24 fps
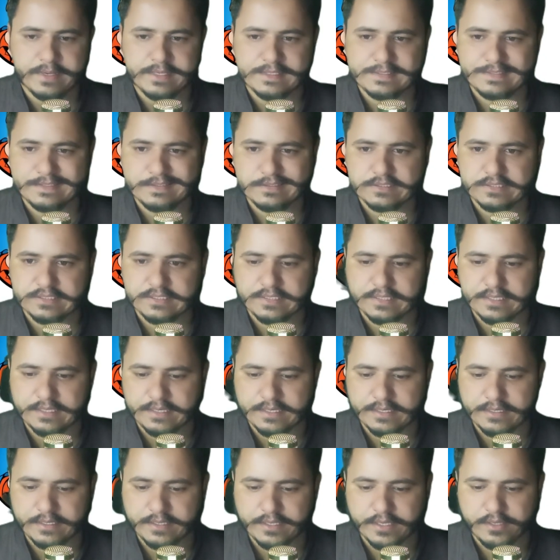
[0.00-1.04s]
this
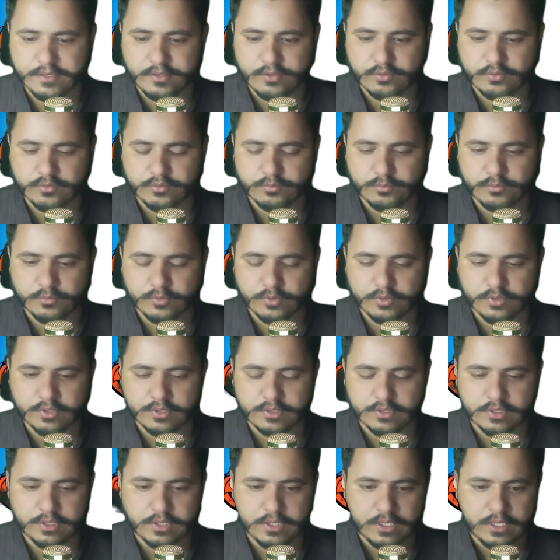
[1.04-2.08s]
and here you
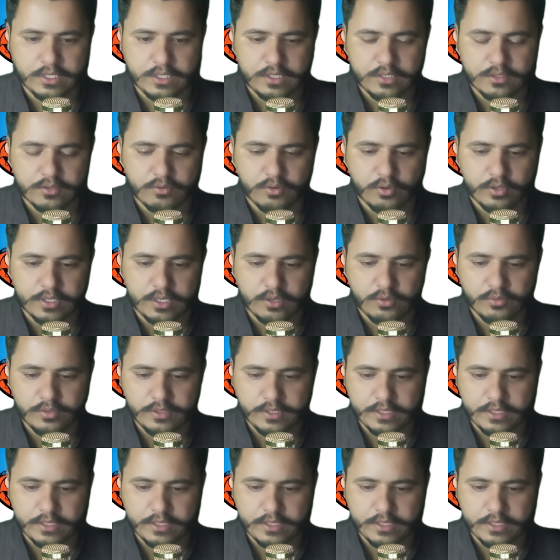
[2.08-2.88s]
go down